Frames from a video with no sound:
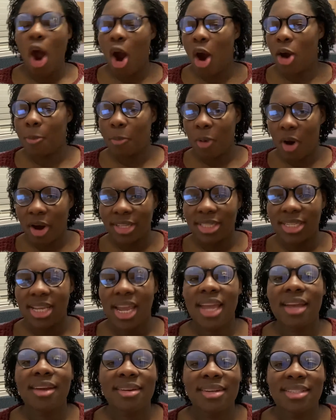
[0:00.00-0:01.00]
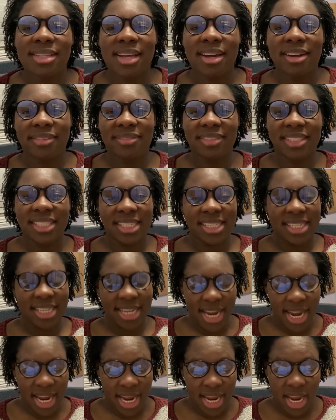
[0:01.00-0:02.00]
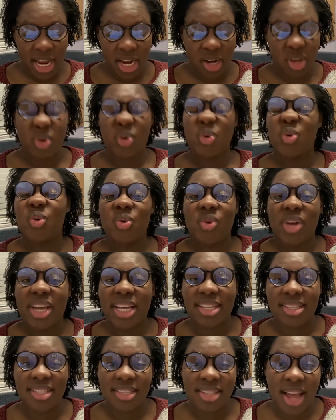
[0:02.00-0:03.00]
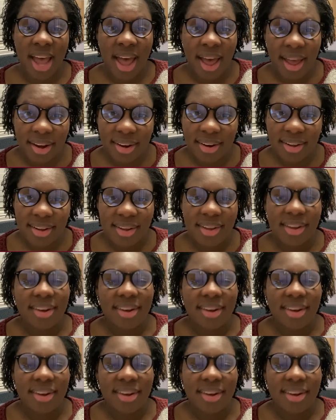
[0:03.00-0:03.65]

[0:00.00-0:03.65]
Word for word: are partakers of today. And who is that?